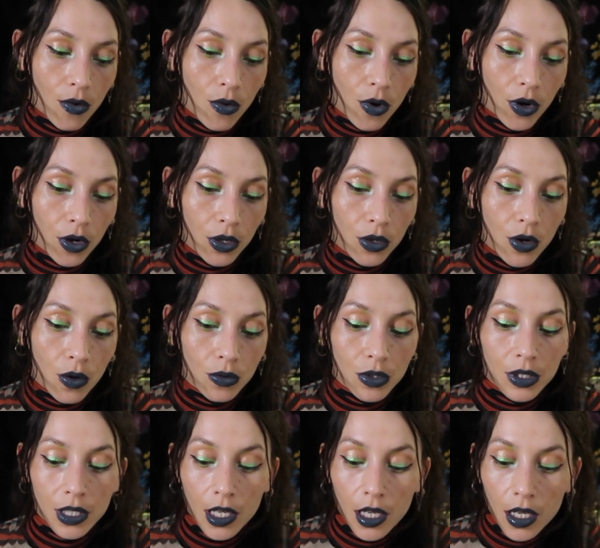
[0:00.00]
or you don't
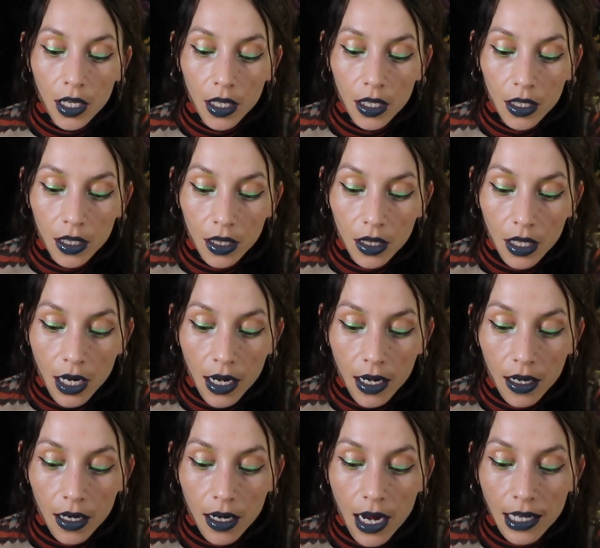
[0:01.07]
see the
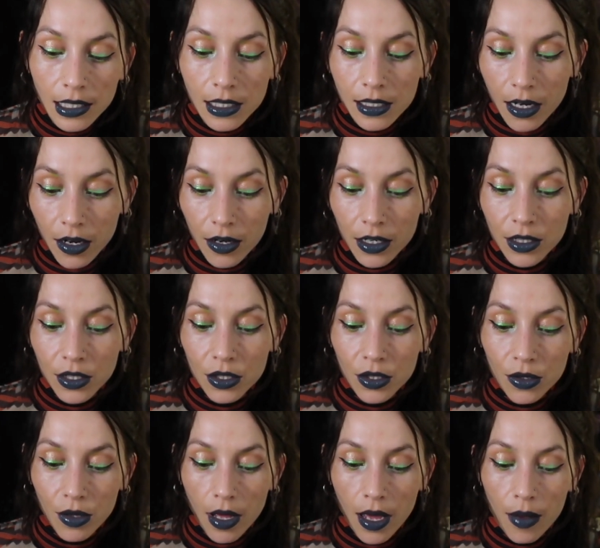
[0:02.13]
necessary to
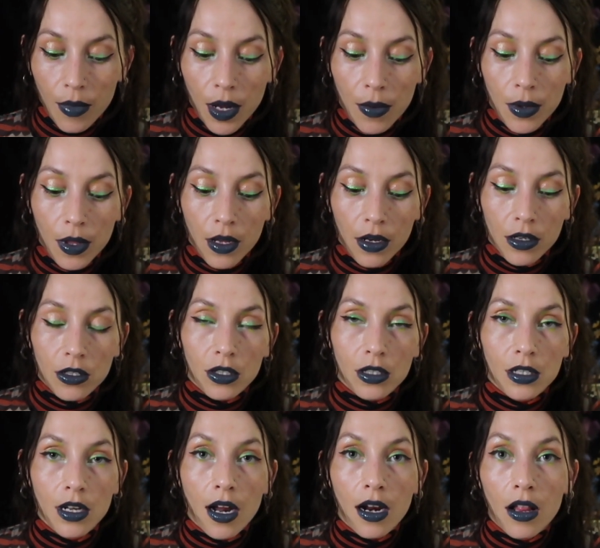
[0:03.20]
do that. Maybe there's
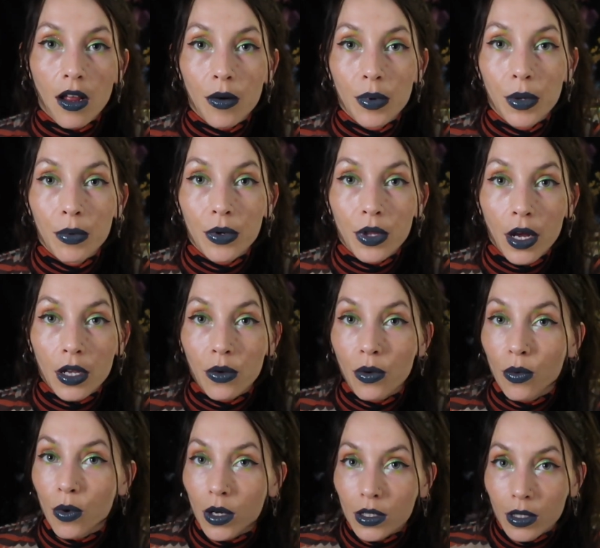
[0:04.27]
just not a lot of people that you
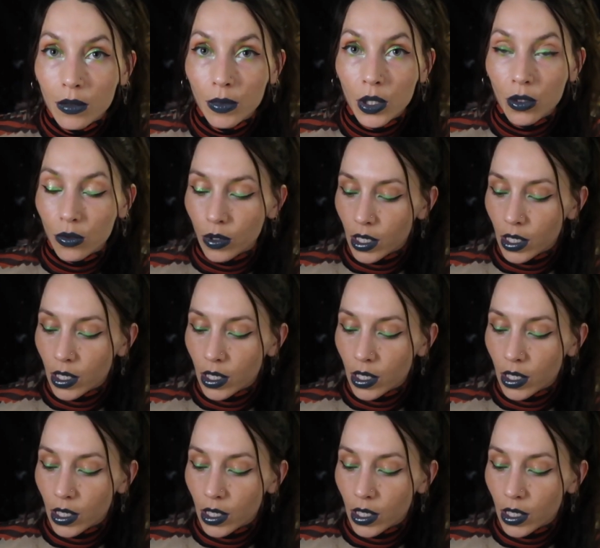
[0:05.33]
would want to build